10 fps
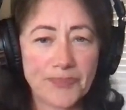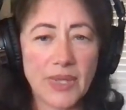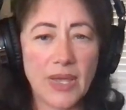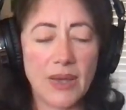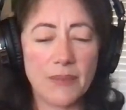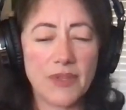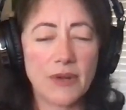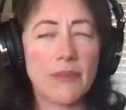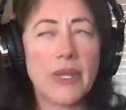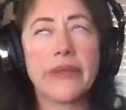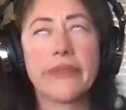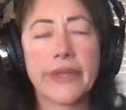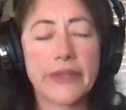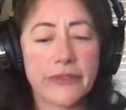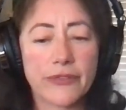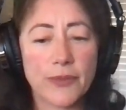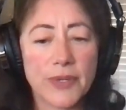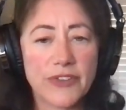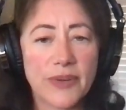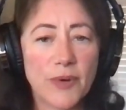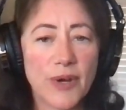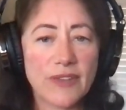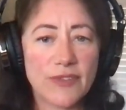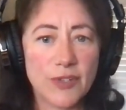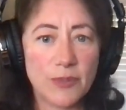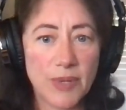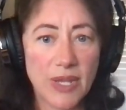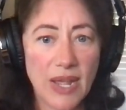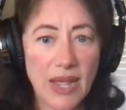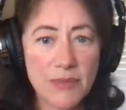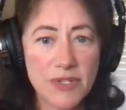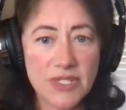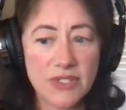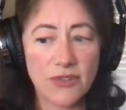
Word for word: Um, there are many things for which I'm grateful, but I'm just